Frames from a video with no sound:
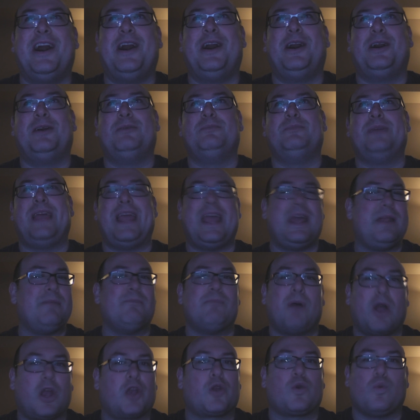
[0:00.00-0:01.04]
Um,
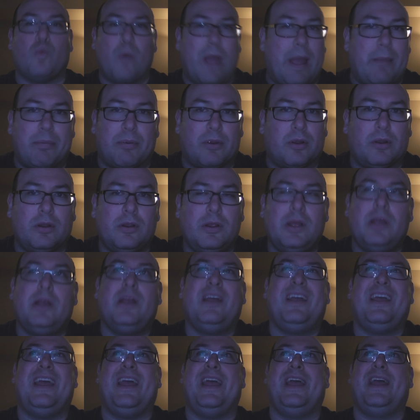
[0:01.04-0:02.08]
and Mark Webber
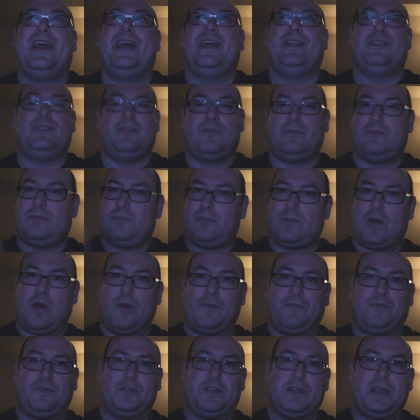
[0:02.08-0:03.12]
and
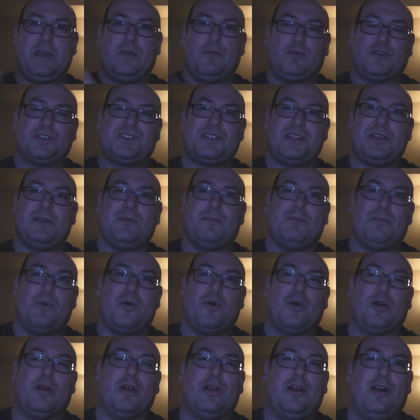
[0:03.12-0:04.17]
hopefully we'll see
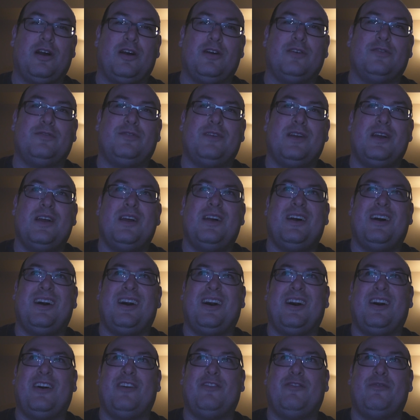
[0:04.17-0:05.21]
more of
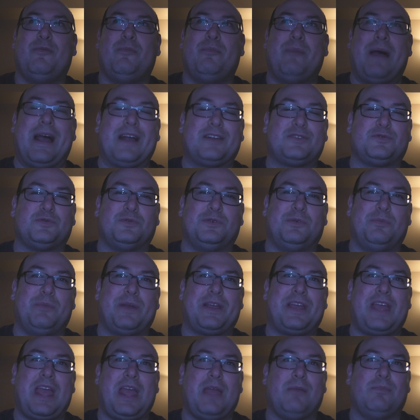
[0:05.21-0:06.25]
of Maxwell
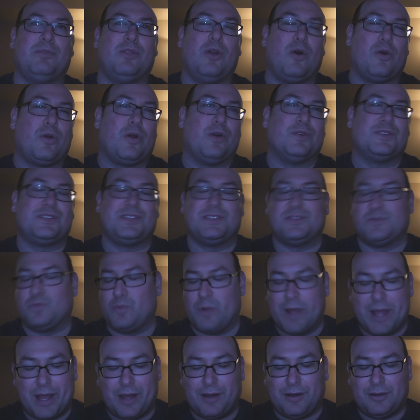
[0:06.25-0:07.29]
McCabe-Lokos as
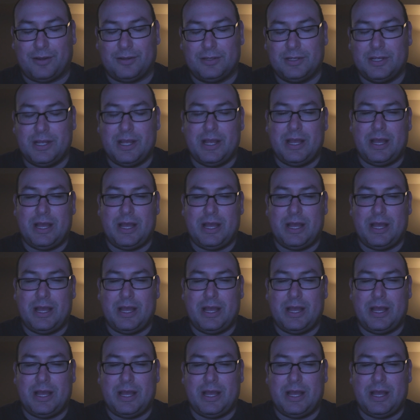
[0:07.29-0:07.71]
well.